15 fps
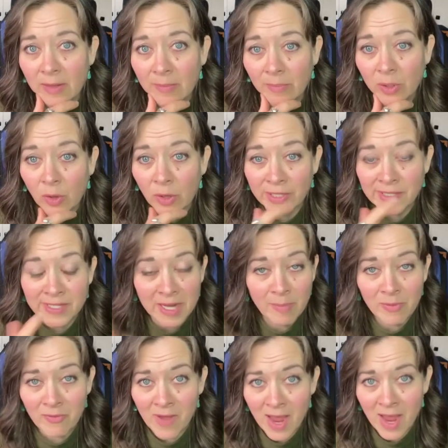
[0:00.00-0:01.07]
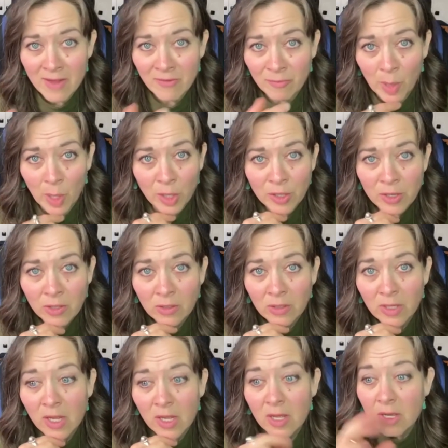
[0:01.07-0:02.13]
employ step 5,
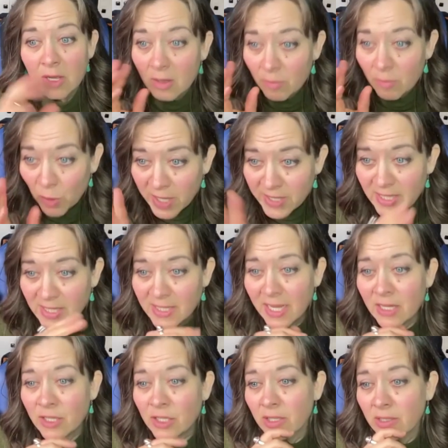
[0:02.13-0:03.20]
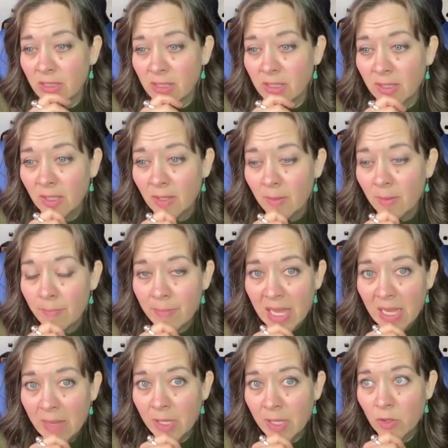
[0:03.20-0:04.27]
partner? Presentations,
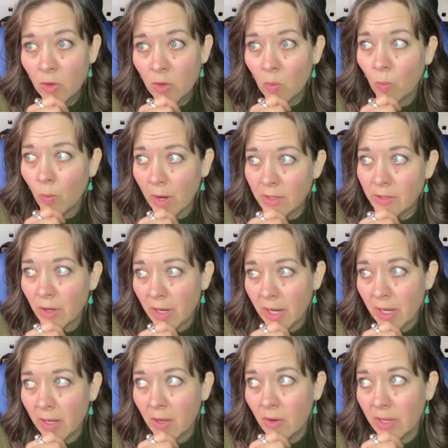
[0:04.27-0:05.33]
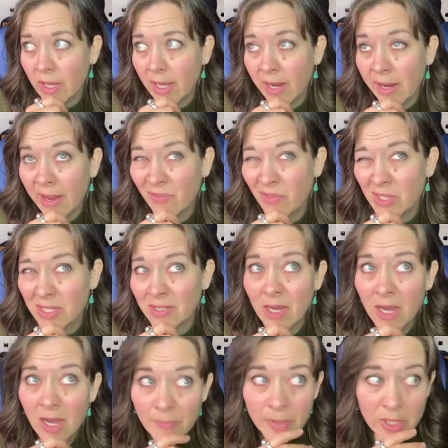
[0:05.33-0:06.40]
maybe you're wondering, okay, I have this
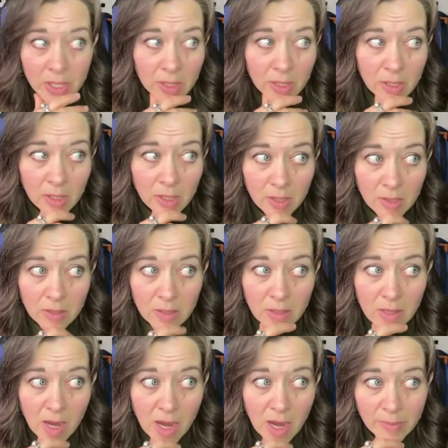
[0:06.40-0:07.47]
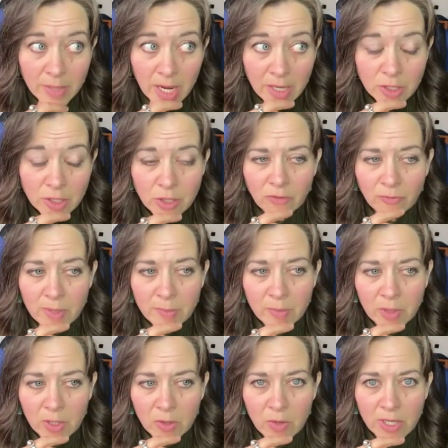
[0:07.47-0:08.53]
topic. I'm not sure if
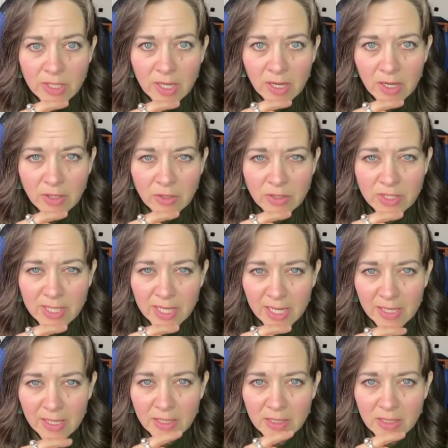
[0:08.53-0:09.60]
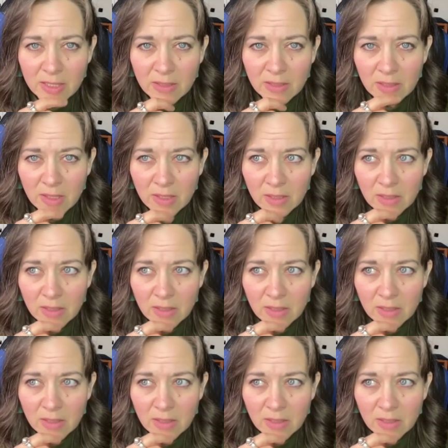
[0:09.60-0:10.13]
people are going to understand